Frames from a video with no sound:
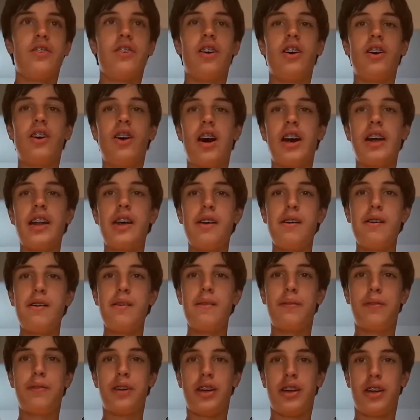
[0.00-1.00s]
a lot
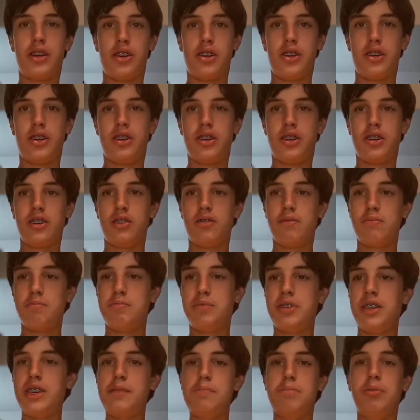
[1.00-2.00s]
of
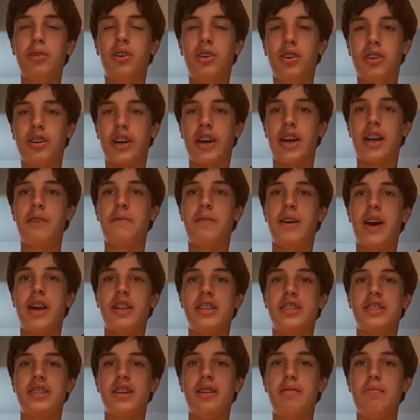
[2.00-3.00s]
people kind of had
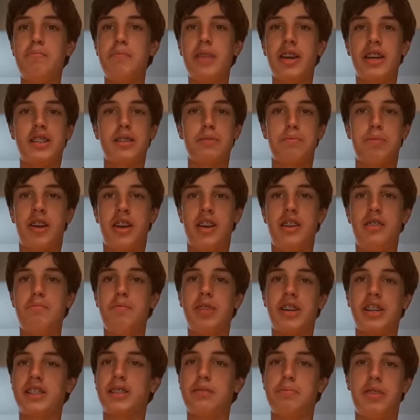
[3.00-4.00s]
some mixed
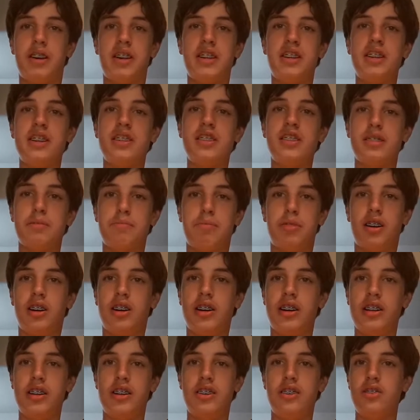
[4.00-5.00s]
opinions
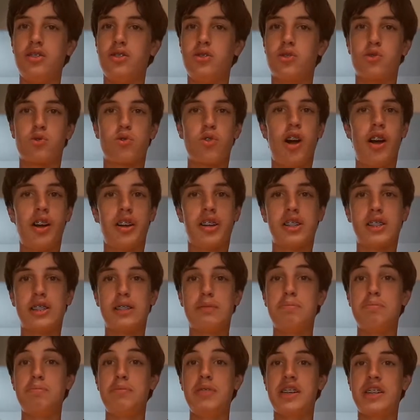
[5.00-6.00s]
upon
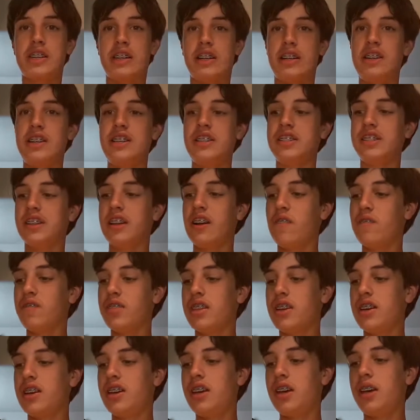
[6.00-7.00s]
DrukQs, because
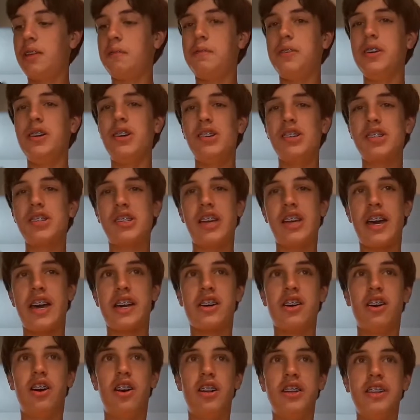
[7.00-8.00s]
it feels like
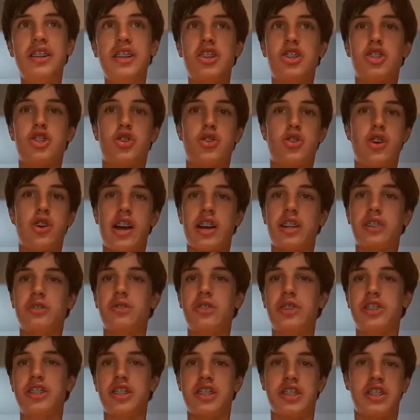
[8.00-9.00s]
all these tracks were
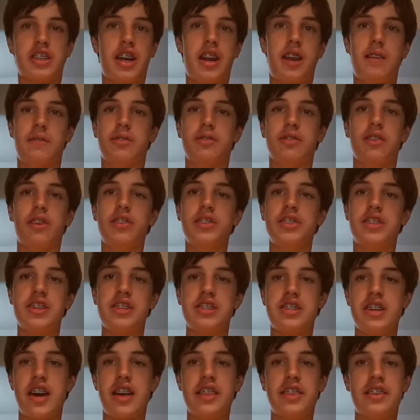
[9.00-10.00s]
just kind of thrown
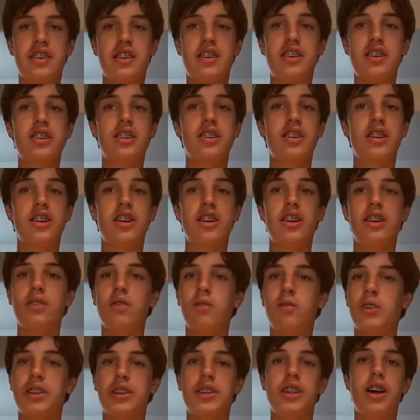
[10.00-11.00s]
together
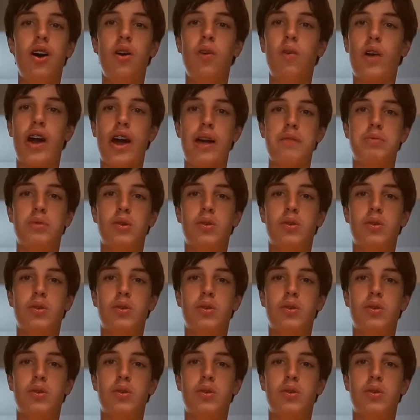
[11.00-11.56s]
with no rhyme or